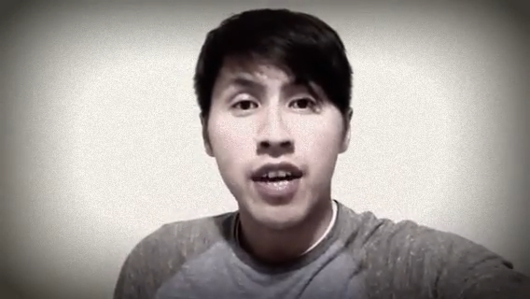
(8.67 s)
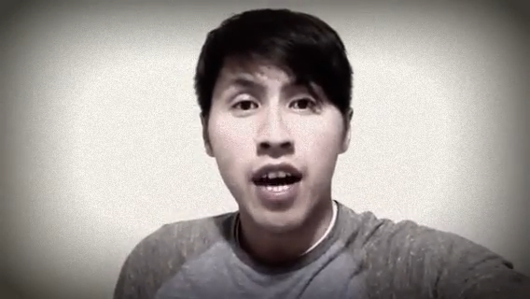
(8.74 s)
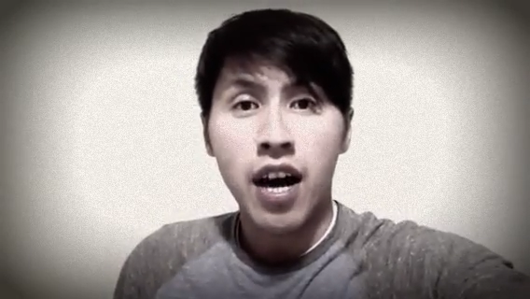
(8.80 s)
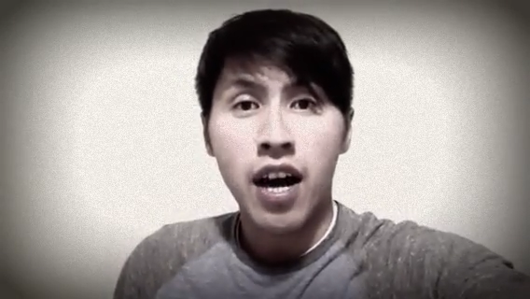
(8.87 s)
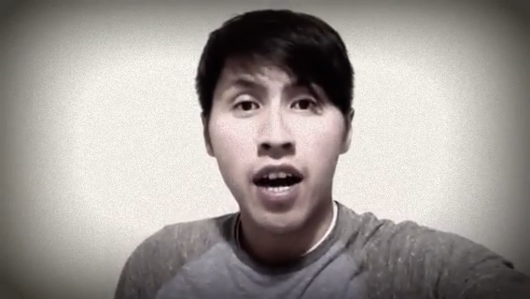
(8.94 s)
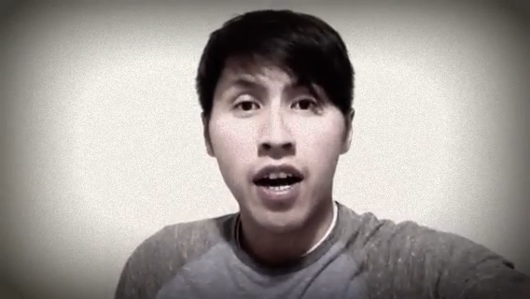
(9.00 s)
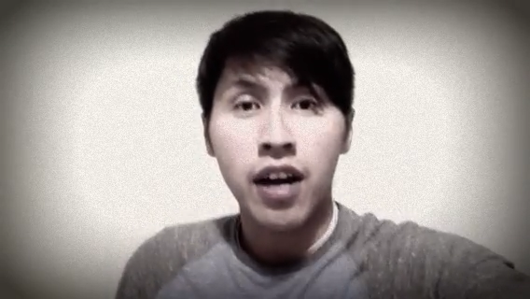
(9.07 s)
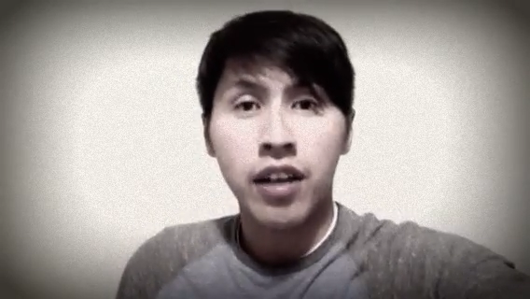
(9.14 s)

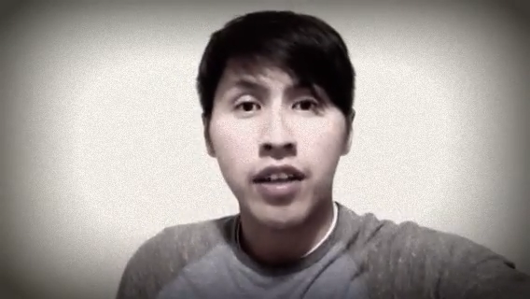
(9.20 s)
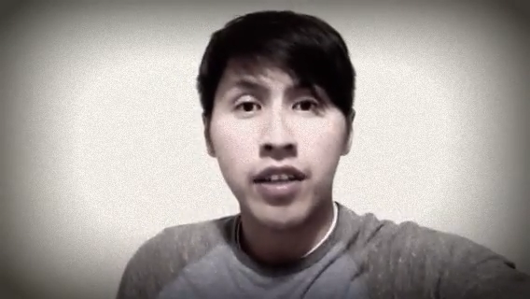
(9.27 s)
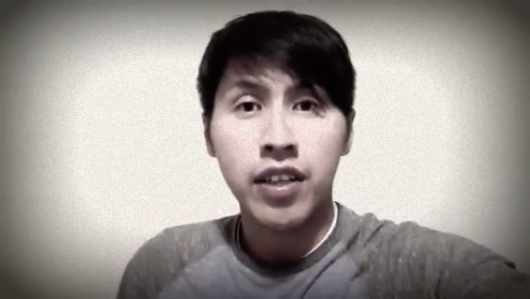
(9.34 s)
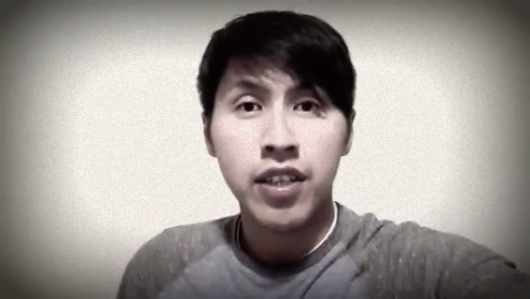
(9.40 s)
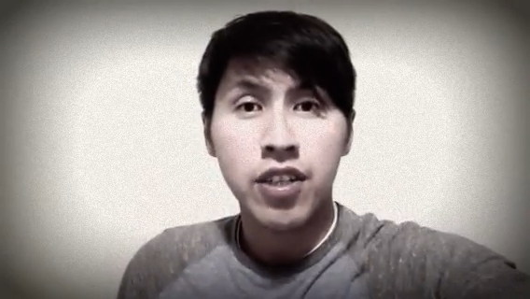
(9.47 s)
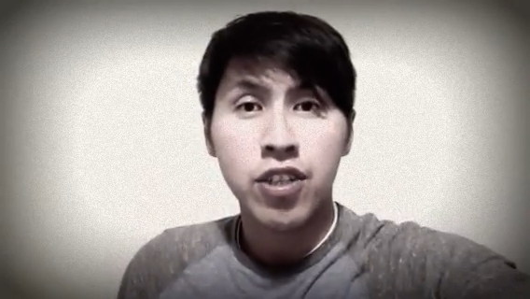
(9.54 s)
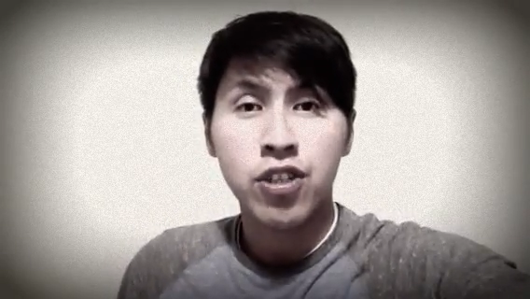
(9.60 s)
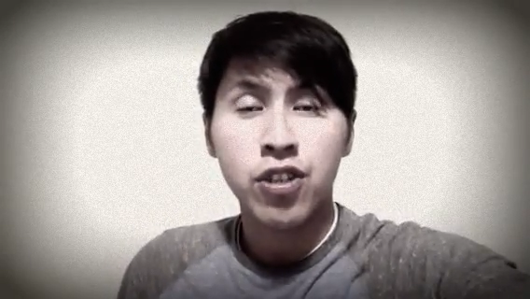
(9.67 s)
Uh,
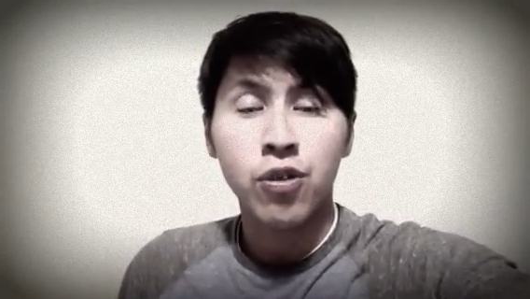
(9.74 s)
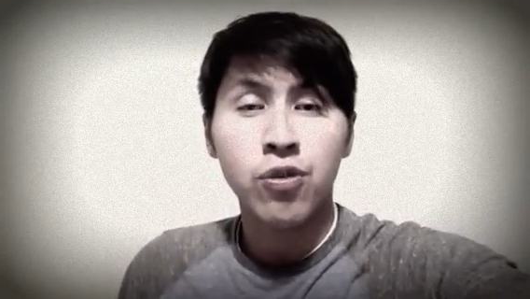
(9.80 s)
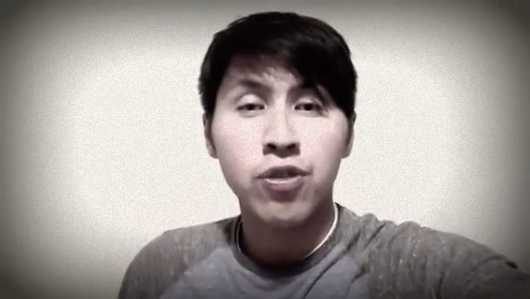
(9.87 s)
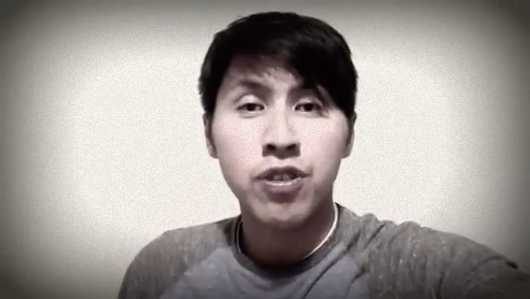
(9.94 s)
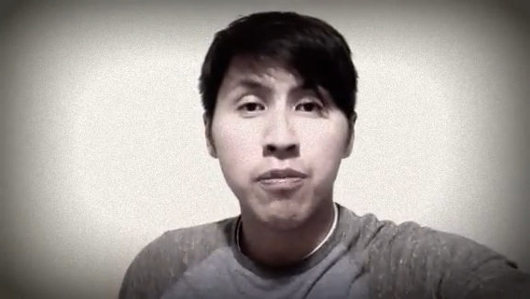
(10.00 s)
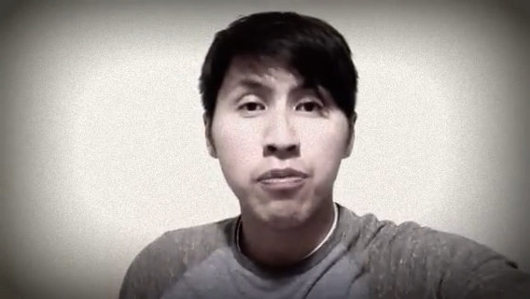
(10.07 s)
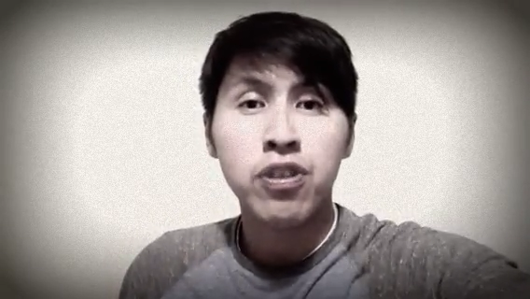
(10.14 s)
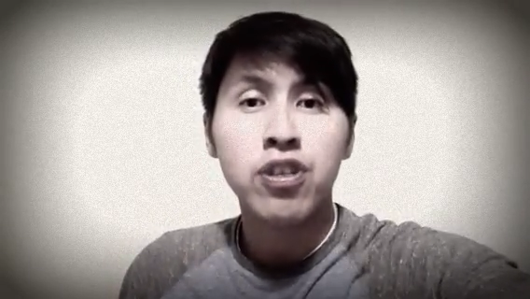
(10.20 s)
it
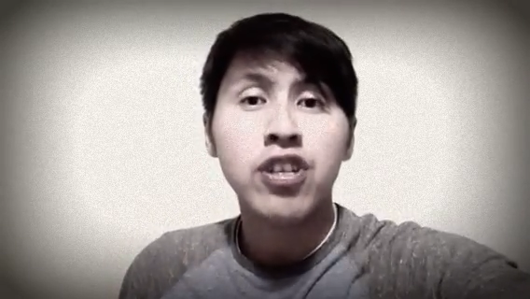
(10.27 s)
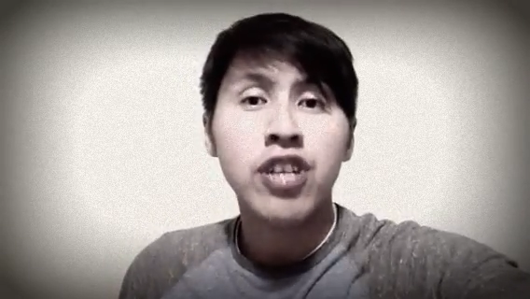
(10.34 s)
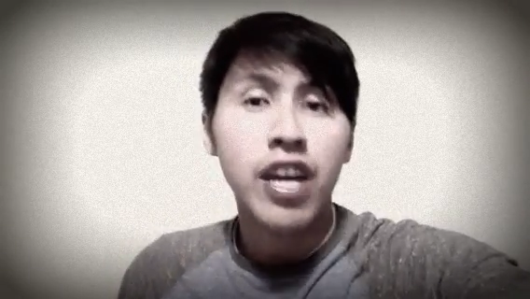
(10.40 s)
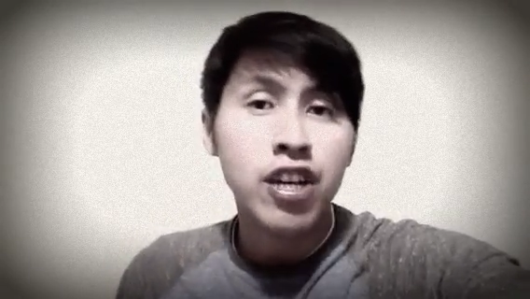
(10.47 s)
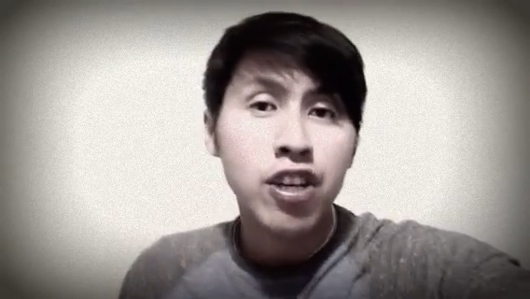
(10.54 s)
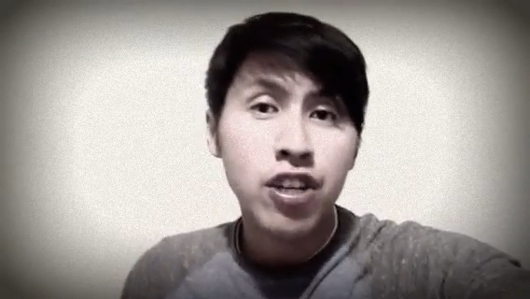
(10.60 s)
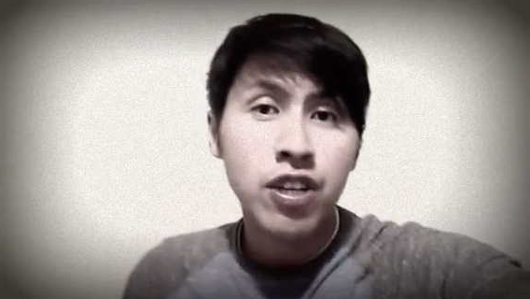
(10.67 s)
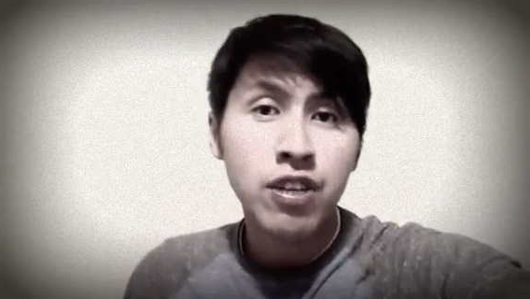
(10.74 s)
shows
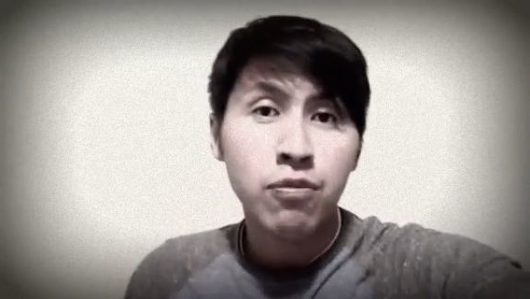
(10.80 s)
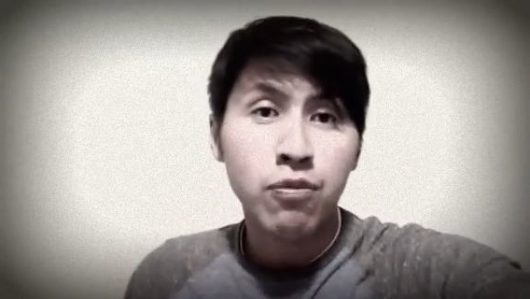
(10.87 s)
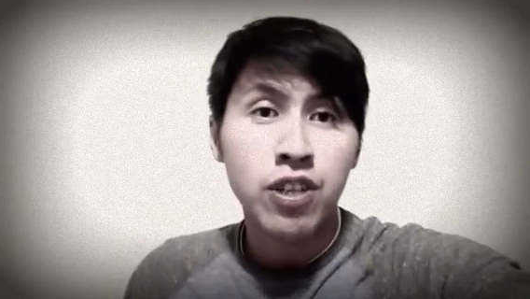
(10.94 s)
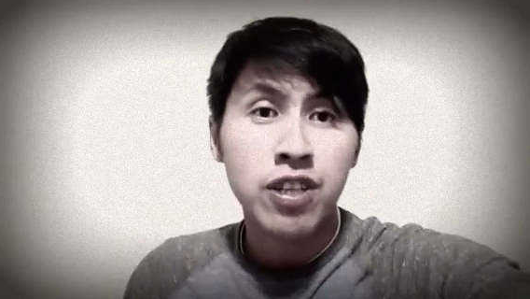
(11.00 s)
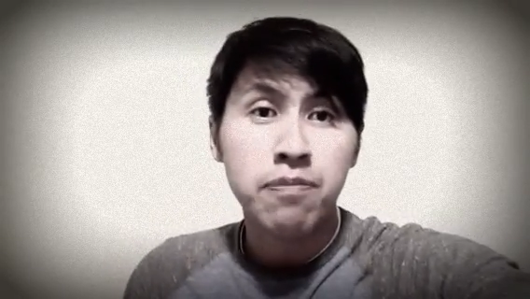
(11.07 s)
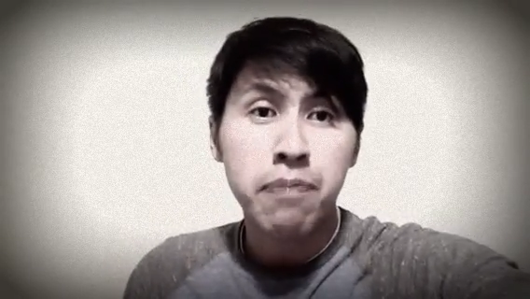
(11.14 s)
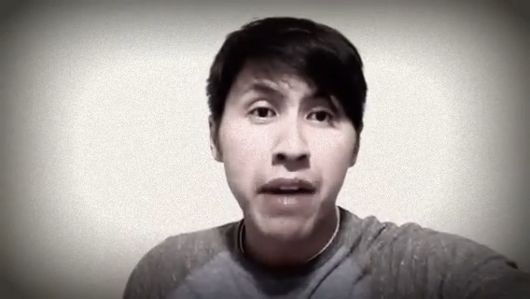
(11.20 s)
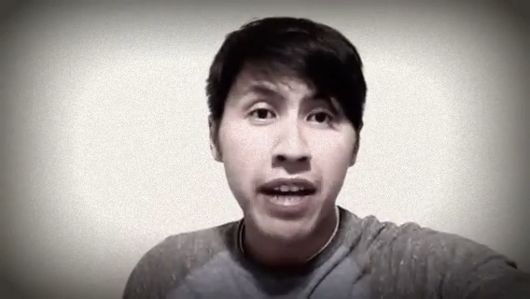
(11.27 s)
appreciation,
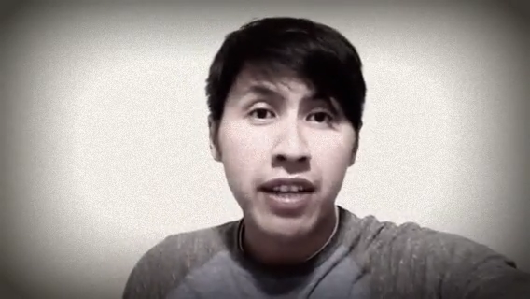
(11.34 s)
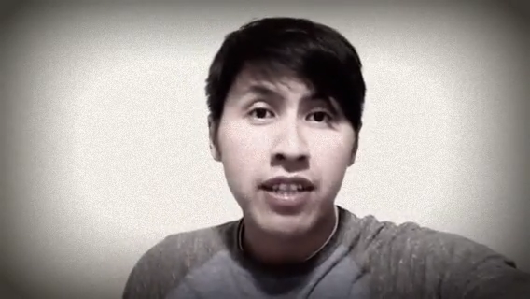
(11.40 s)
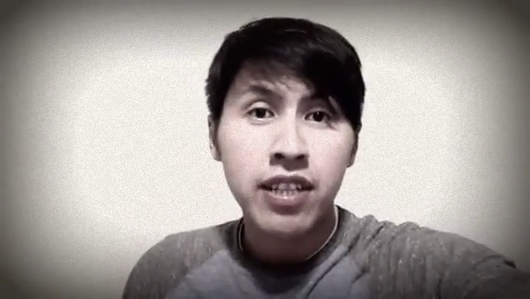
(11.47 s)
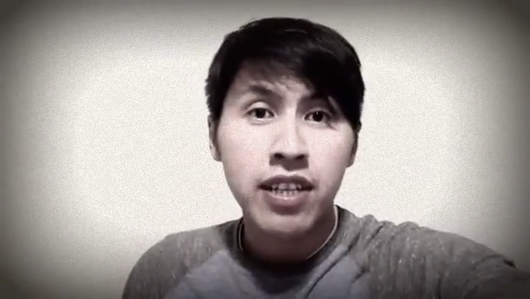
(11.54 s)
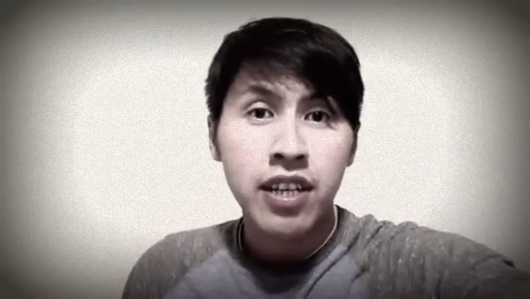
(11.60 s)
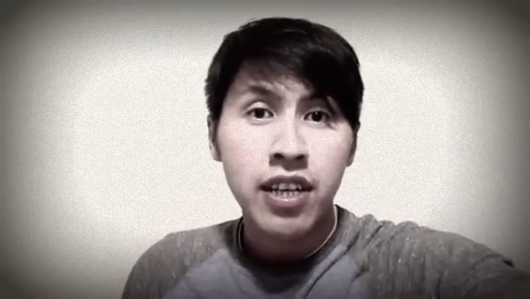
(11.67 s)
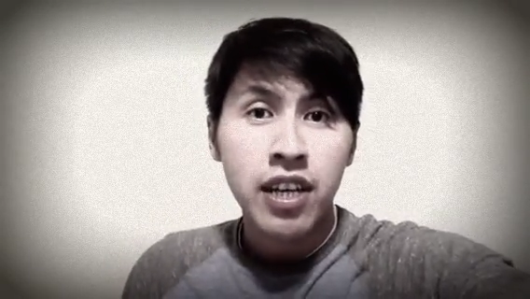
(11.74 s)
respect,